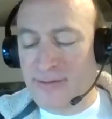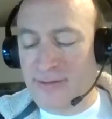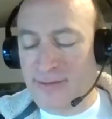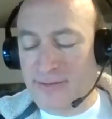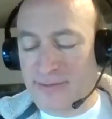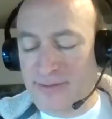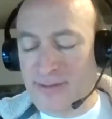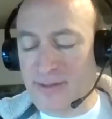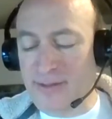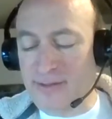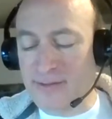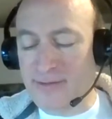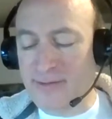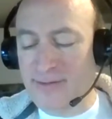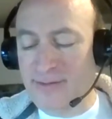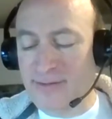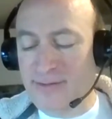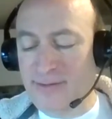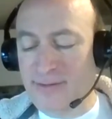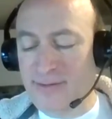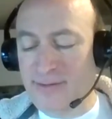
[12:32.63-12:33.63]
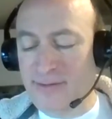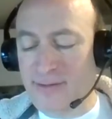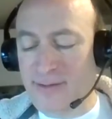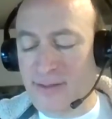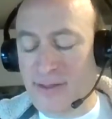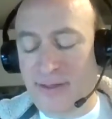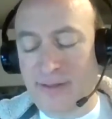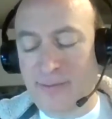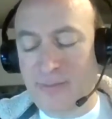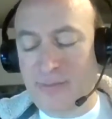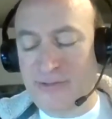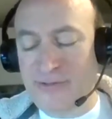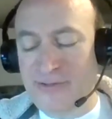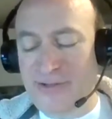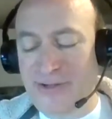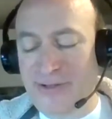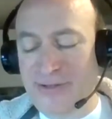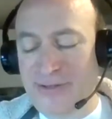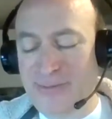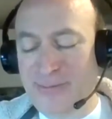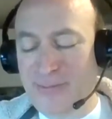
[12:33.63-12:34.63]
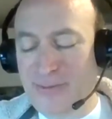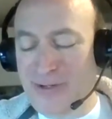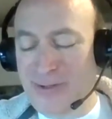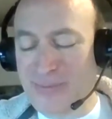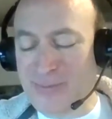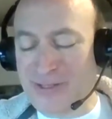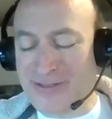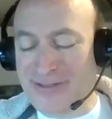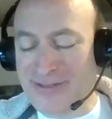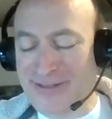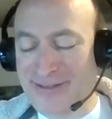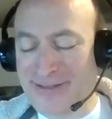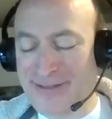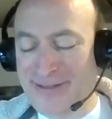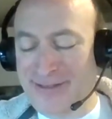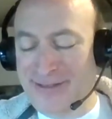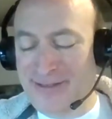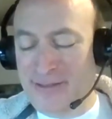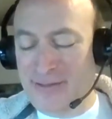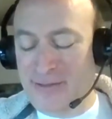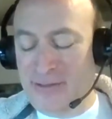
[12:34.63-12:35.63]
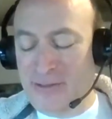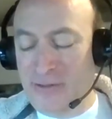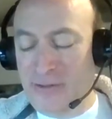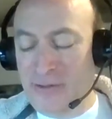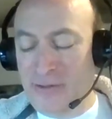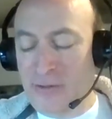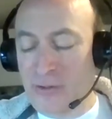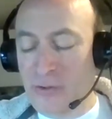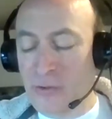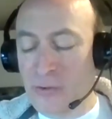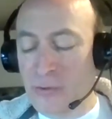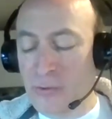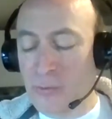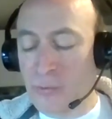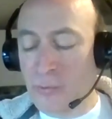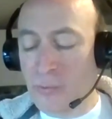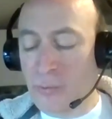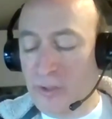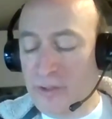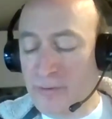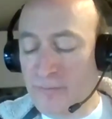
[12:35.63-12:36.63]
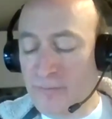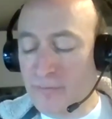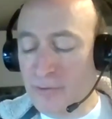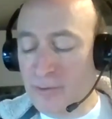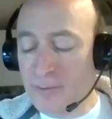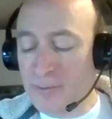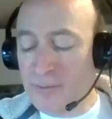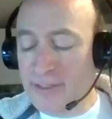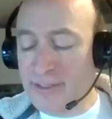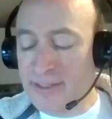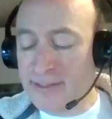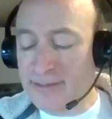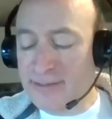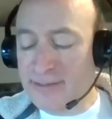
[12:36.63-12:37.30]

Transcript: Indeed, I am the shining Brahman. One firmly in